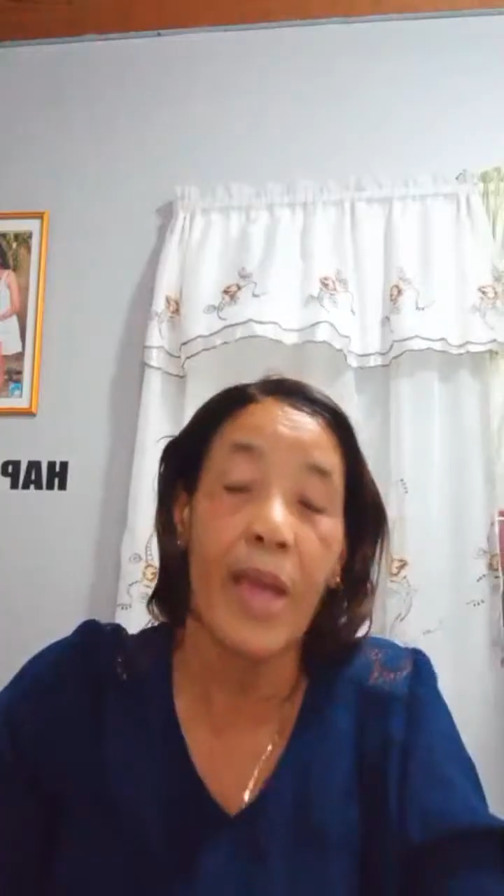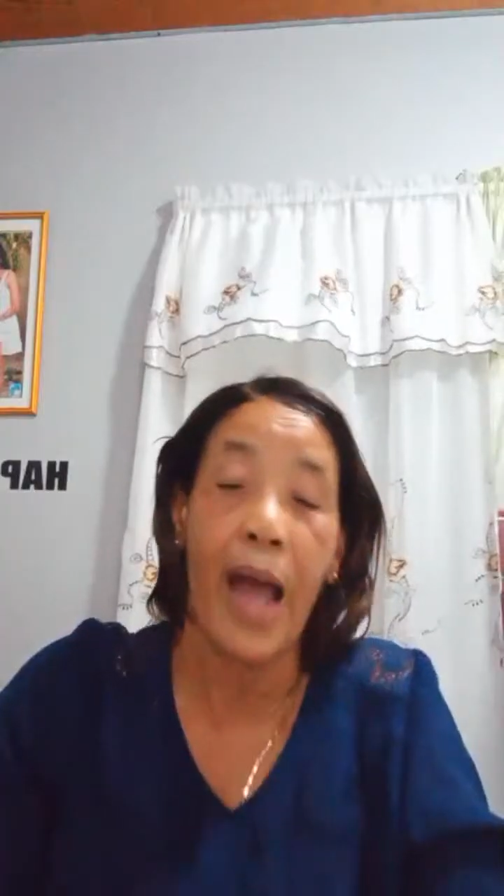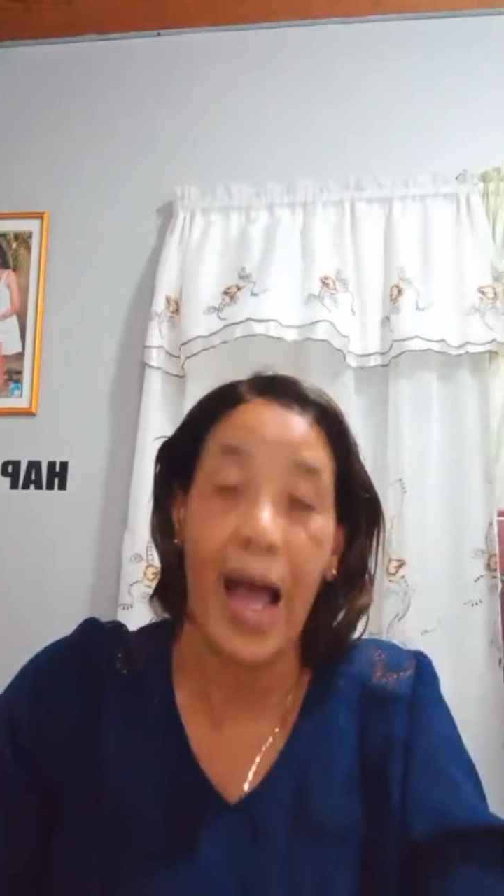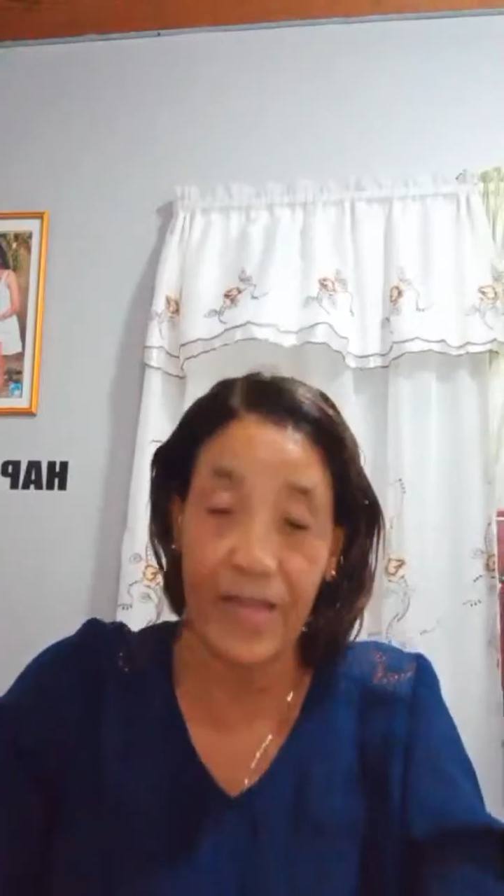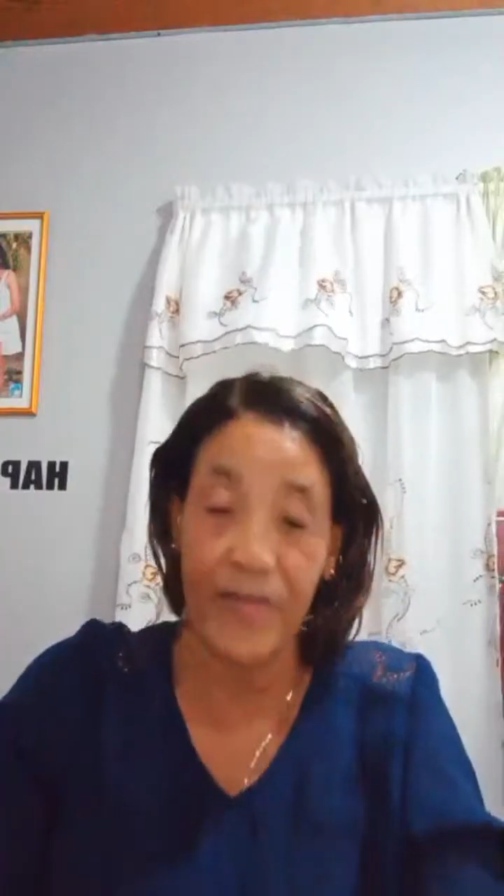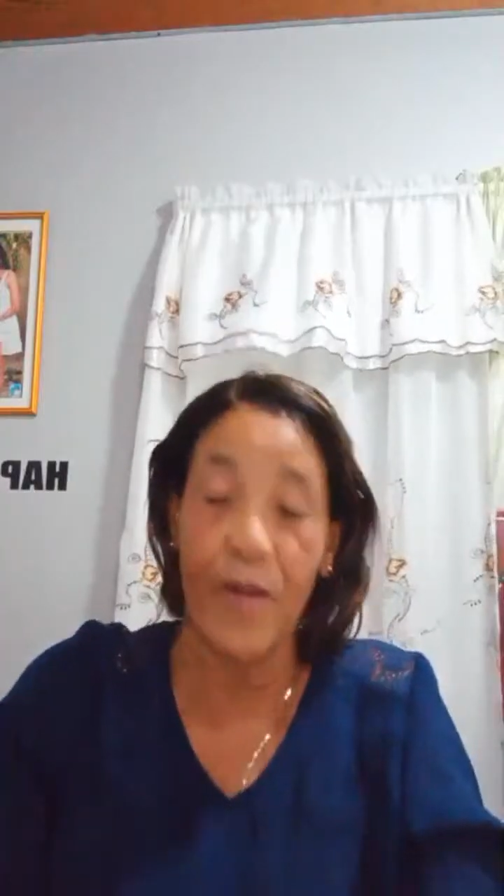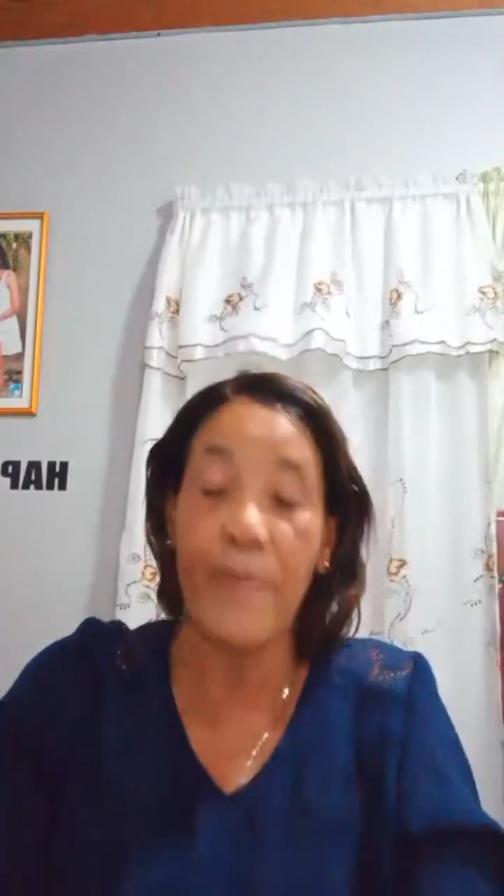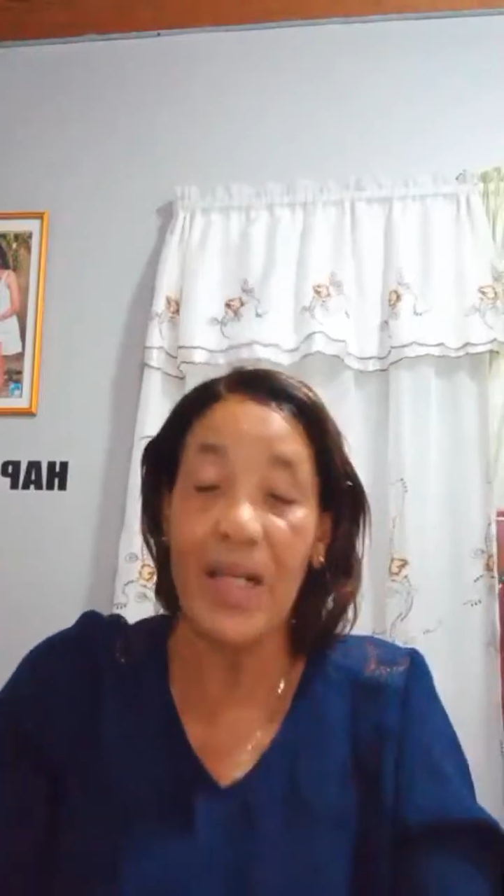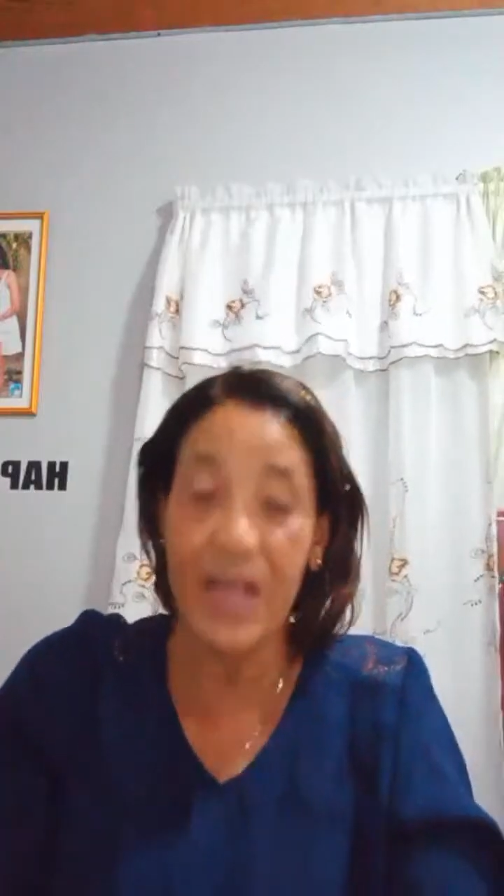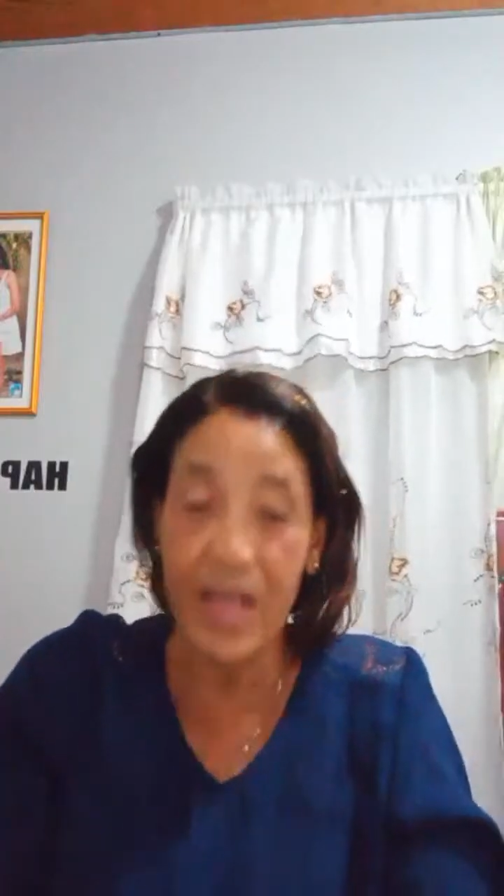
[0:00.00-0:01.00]
As if you
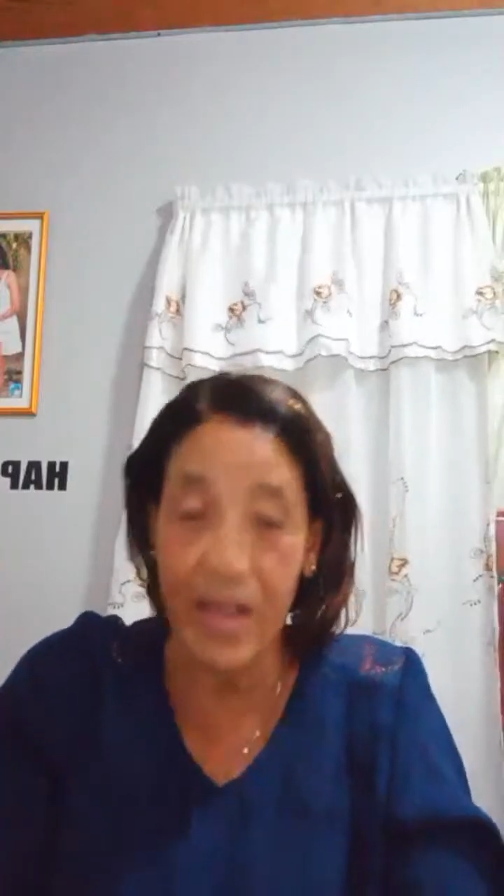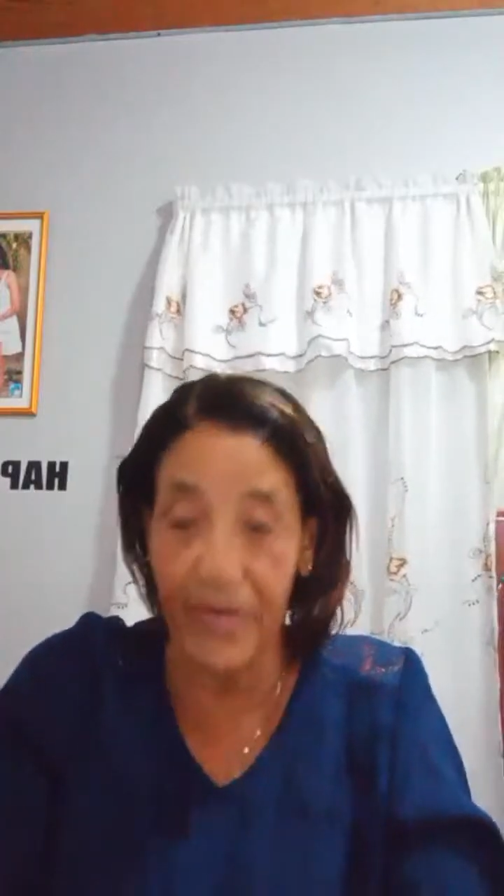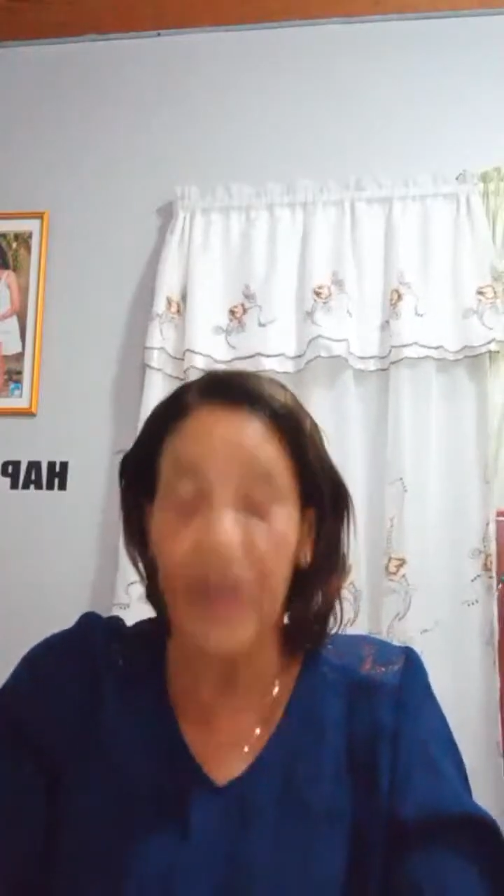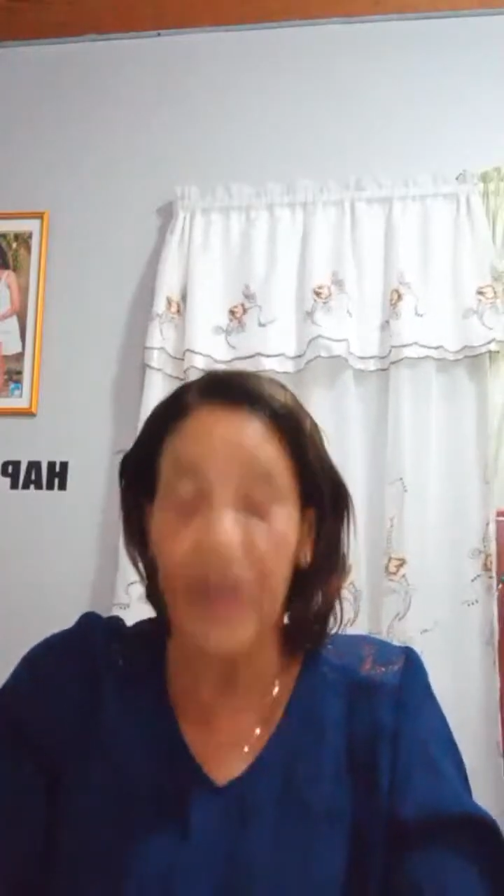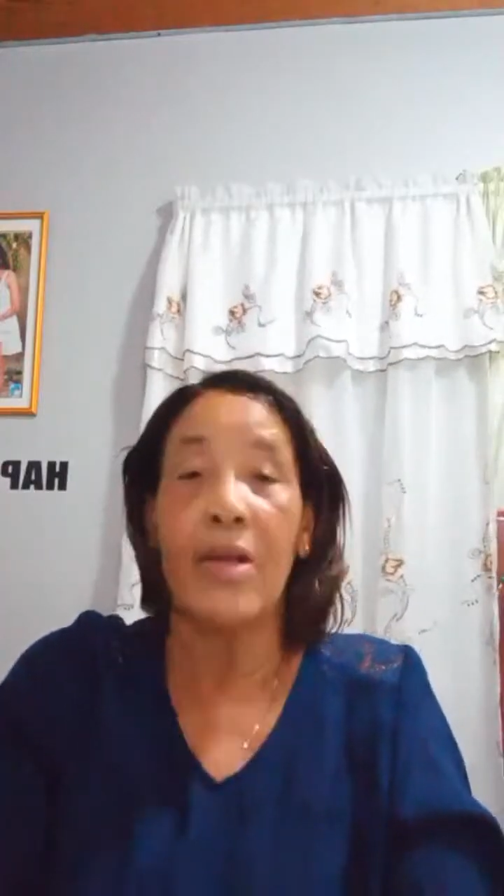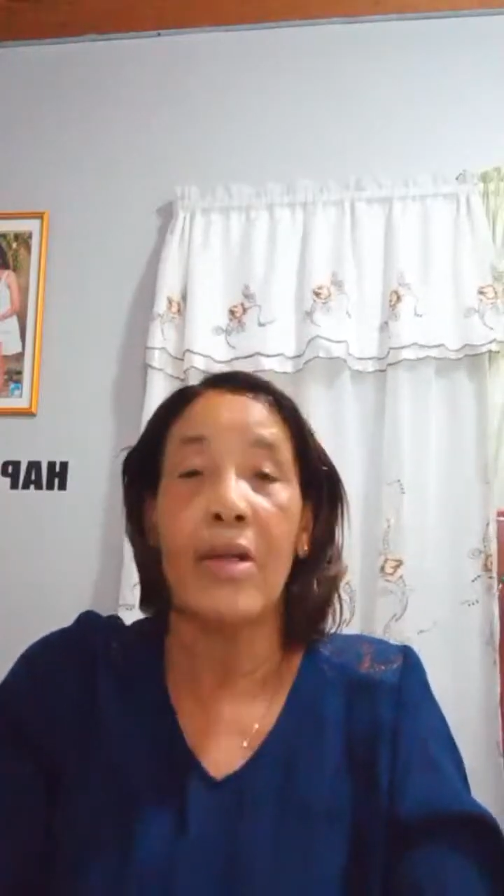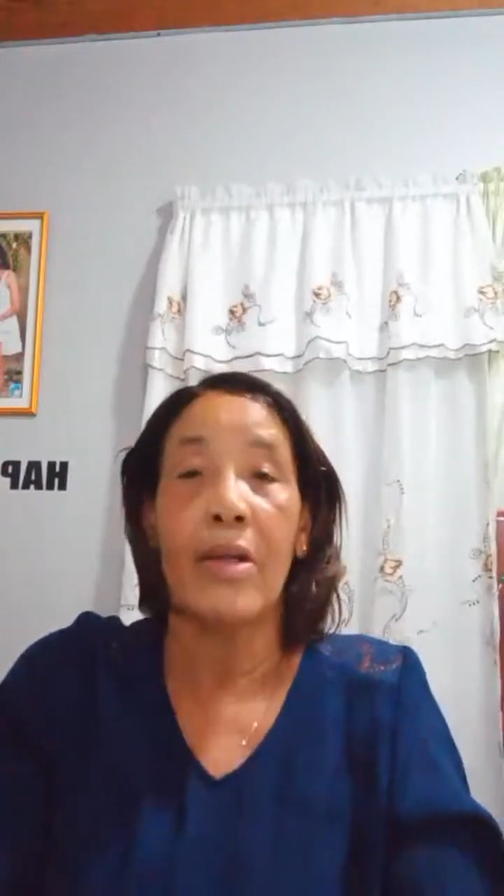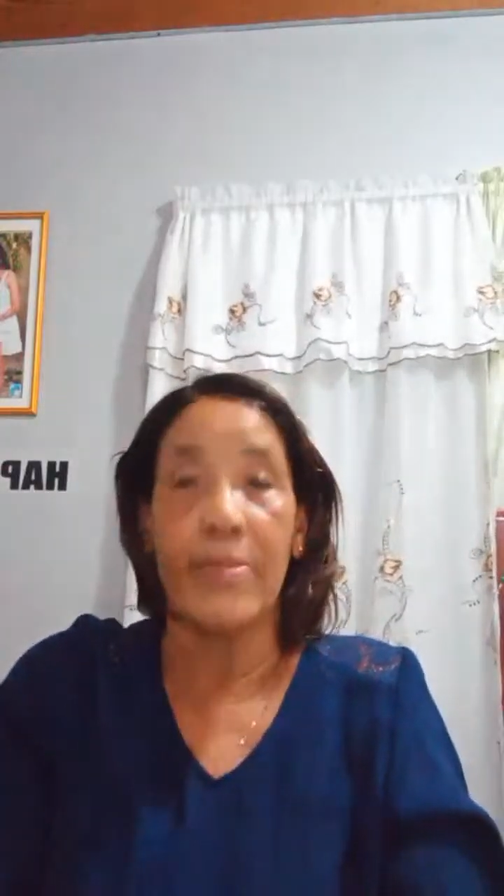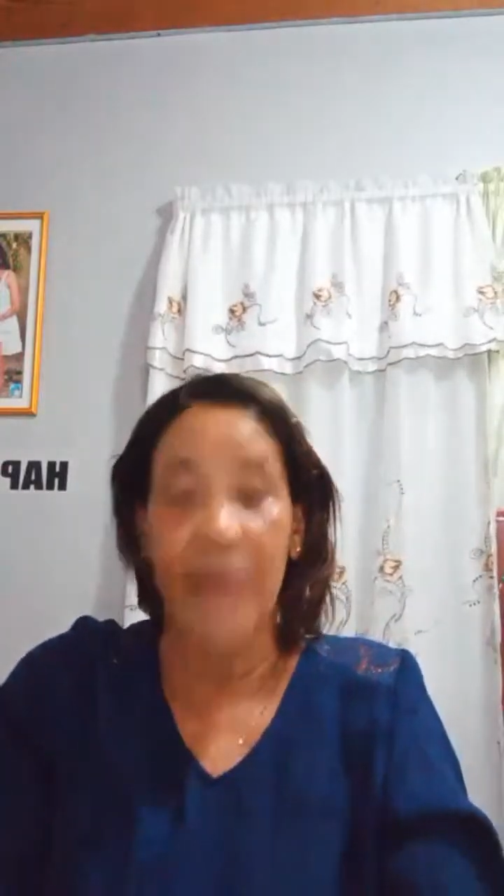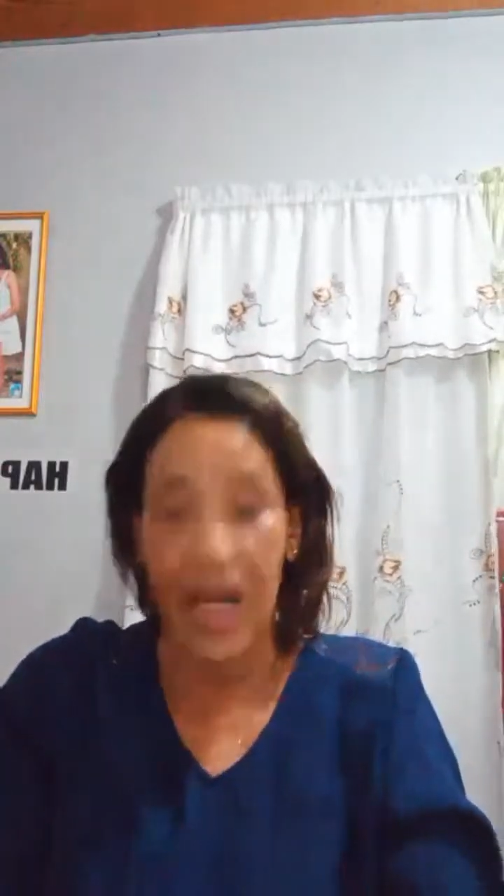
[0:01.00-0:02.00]
believe
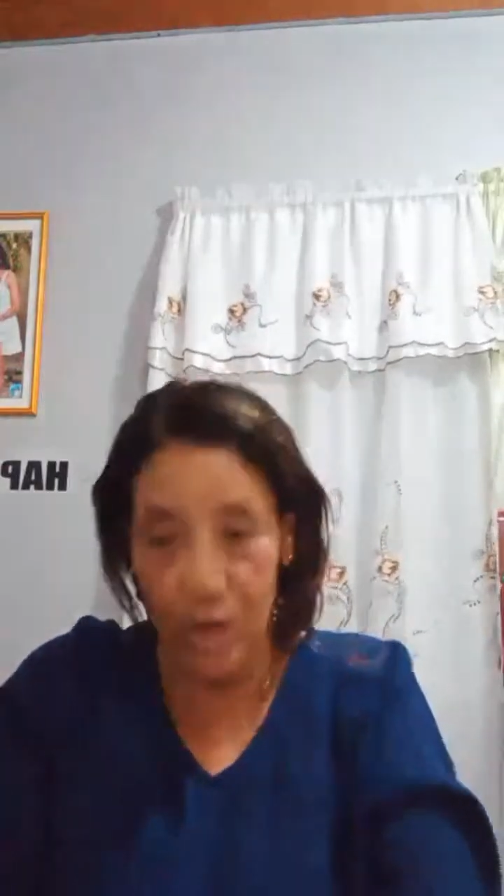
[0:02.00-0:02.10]
that